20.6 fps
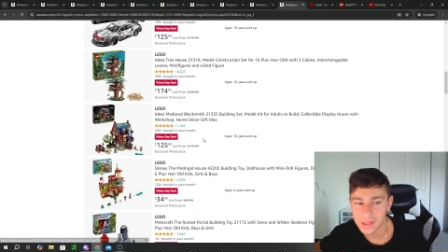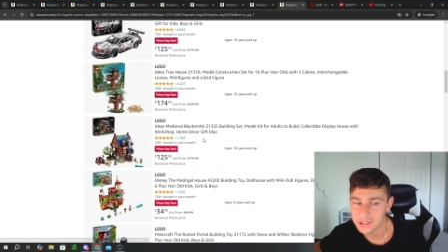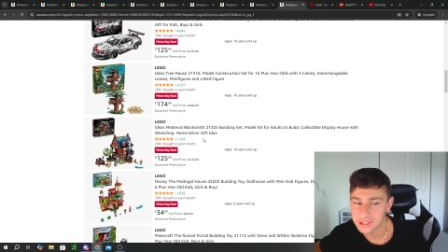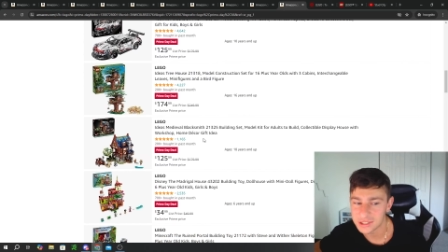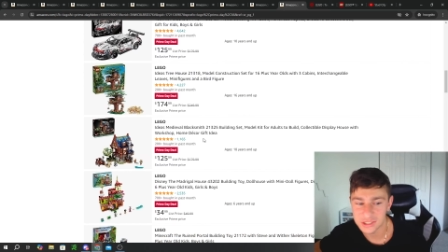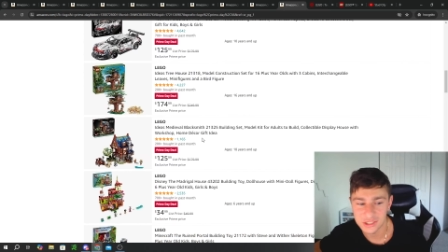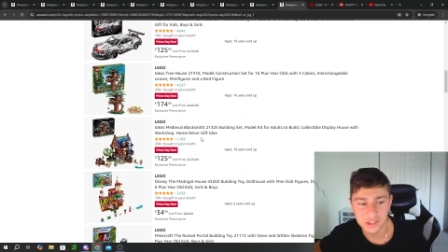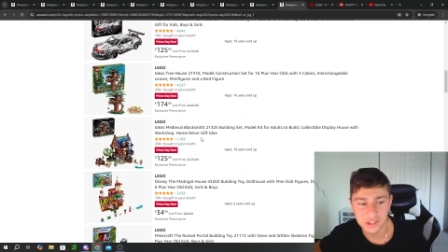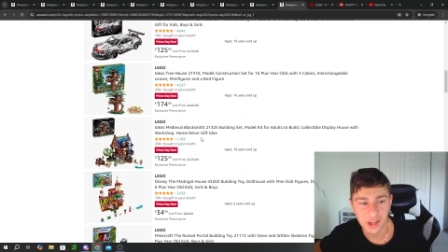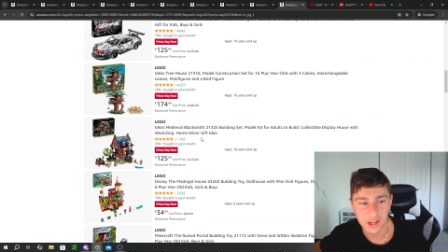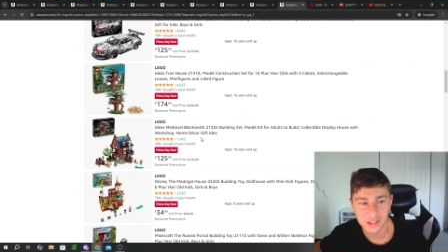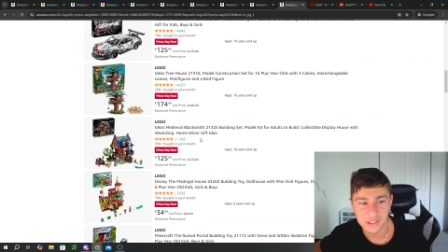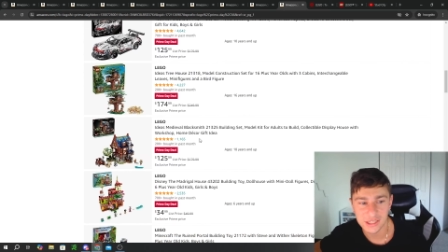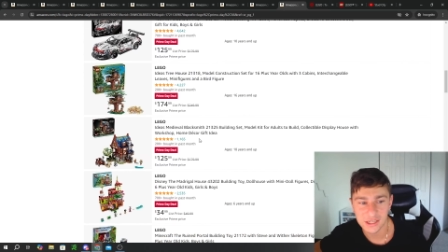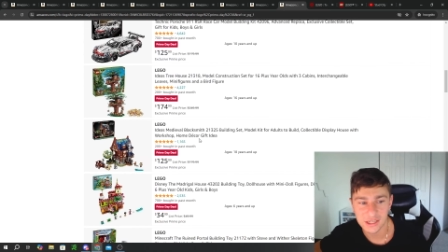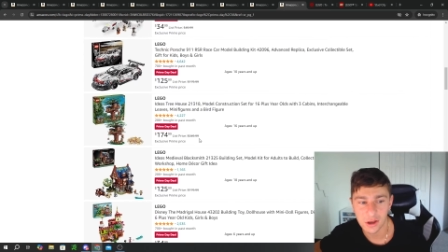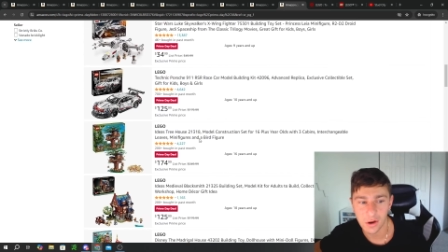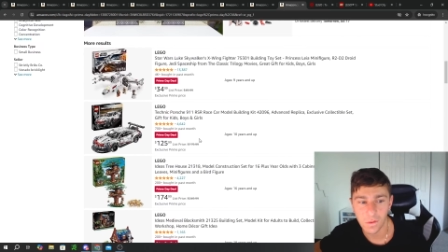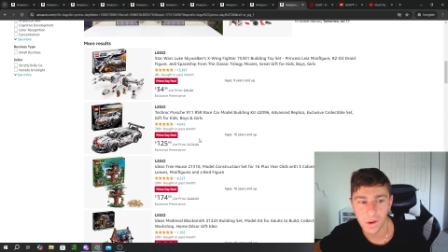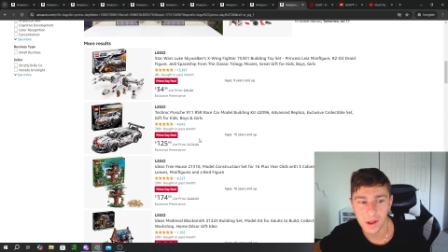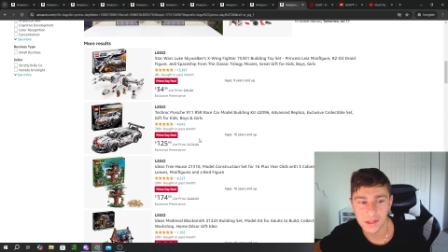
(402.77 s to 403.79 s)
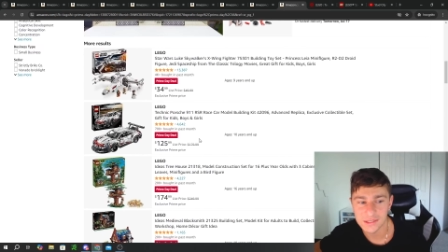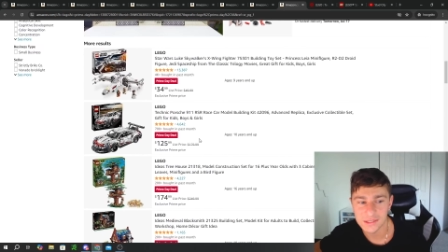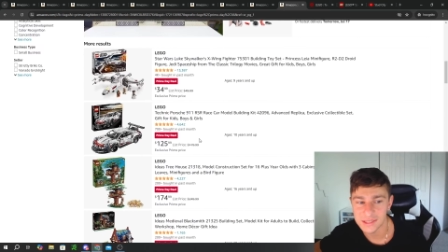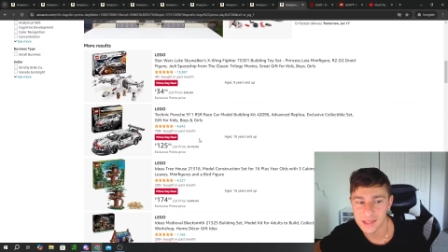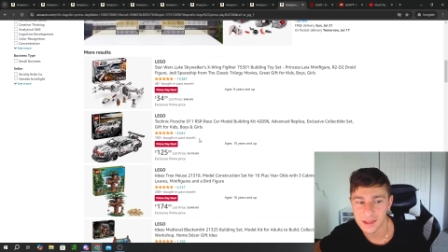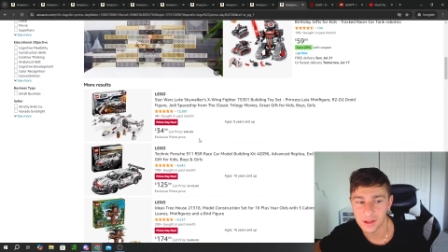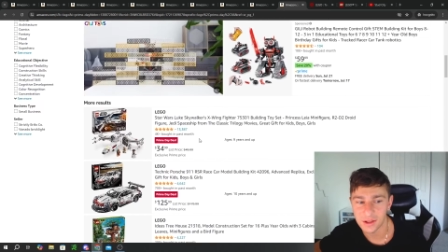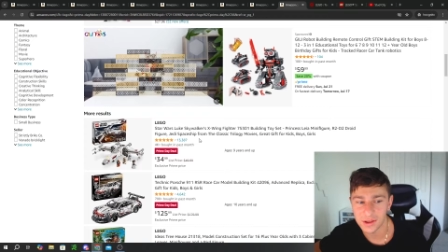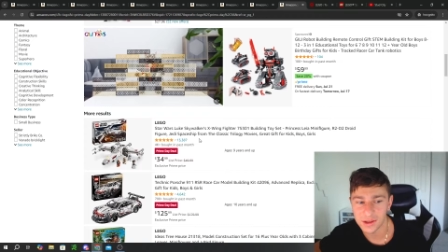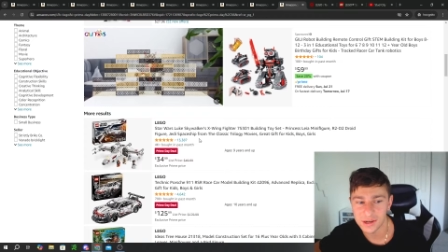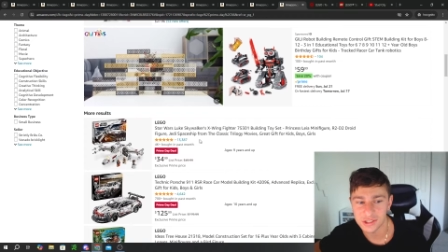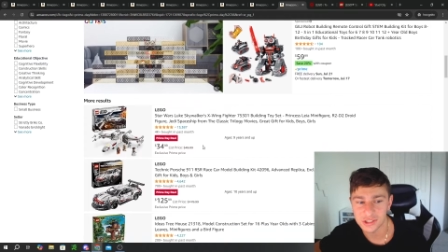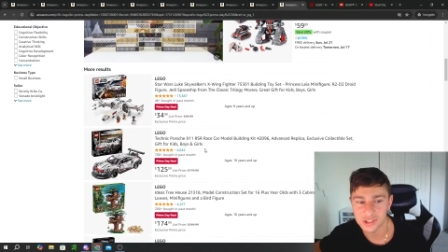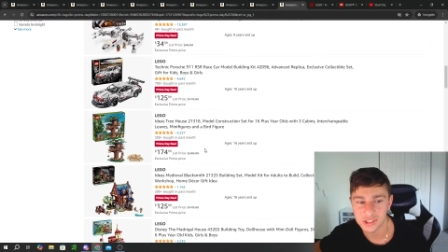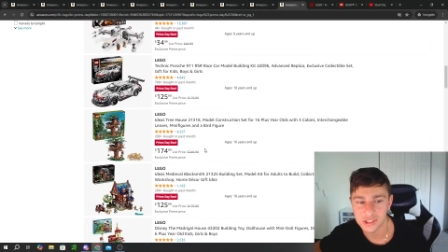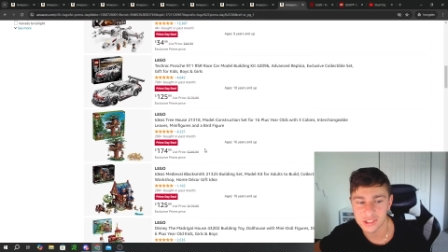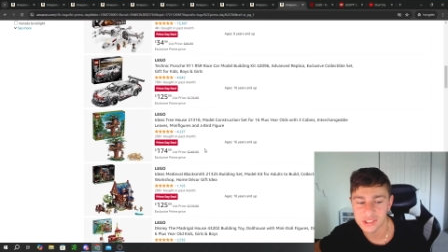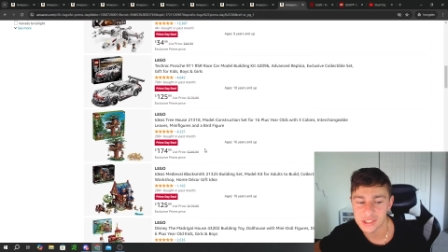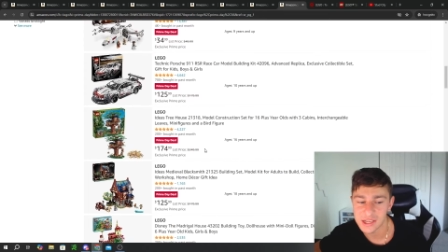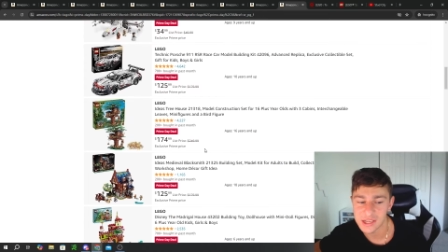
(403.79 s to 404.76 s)
that just doesn't go on sale and is
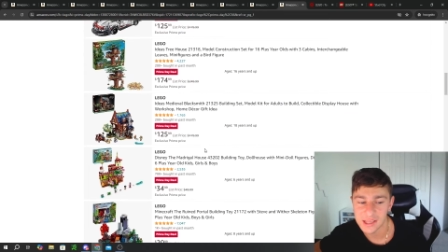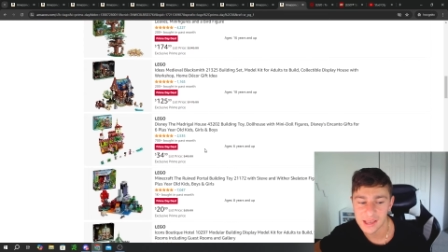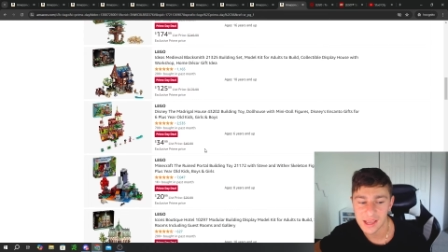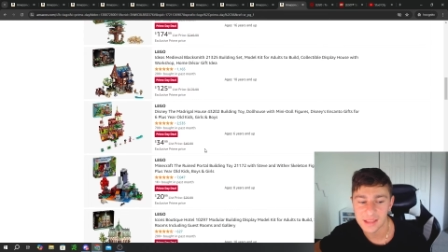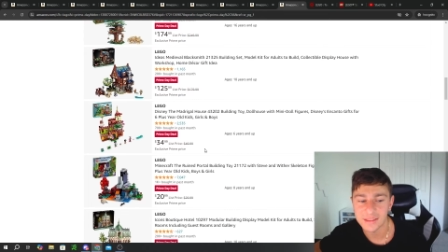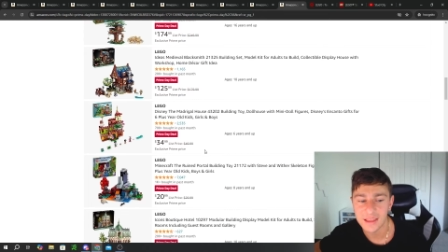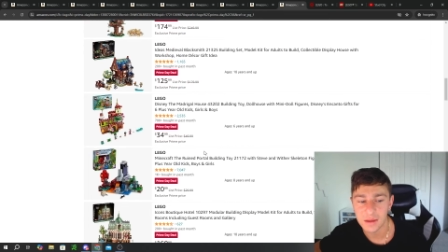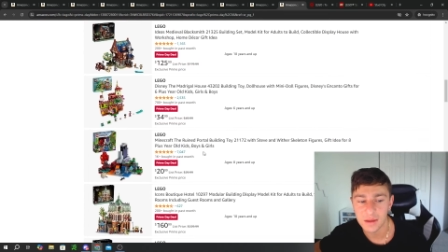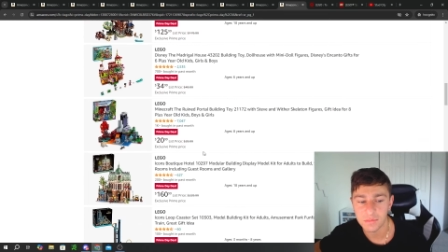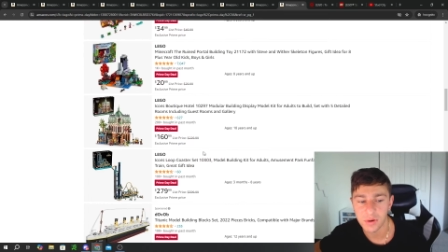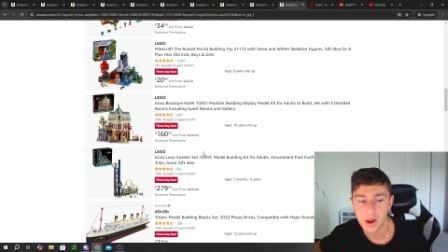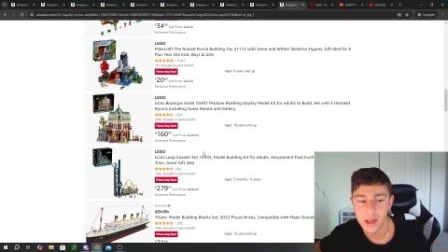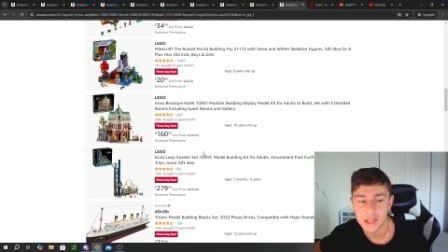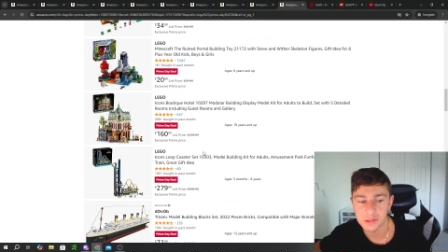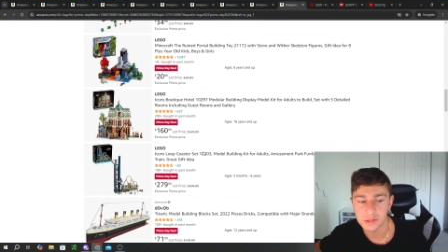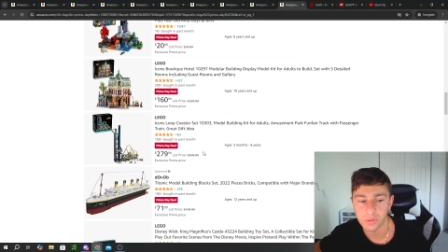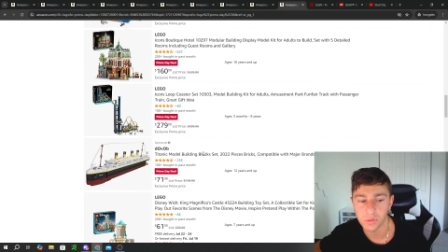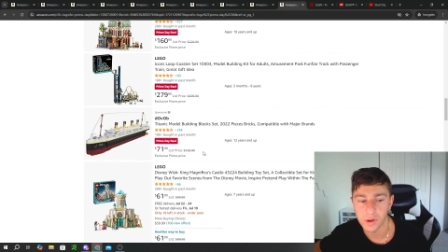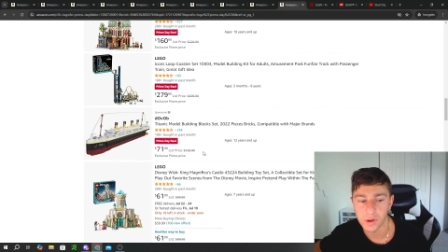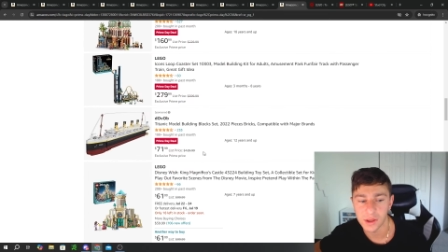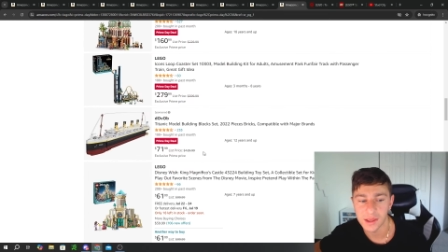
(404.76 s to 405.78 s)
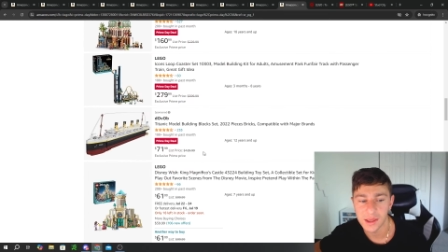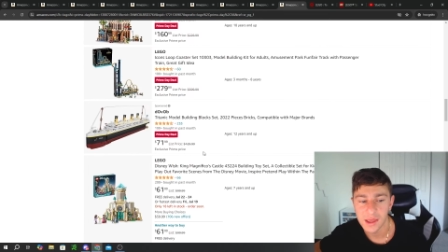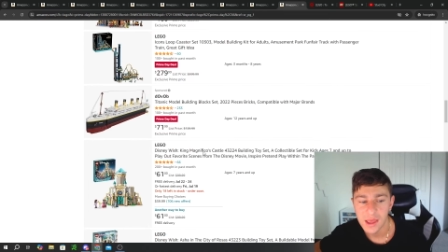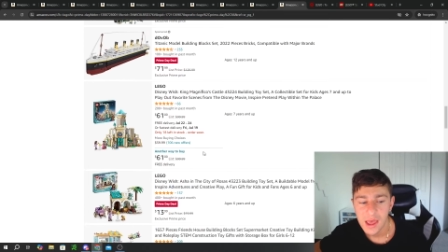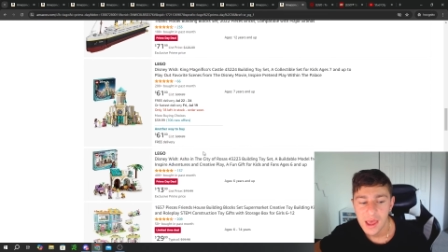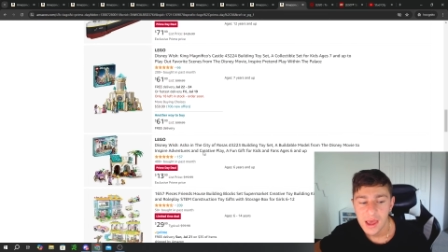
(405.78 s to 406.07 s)
just sitting at that price point.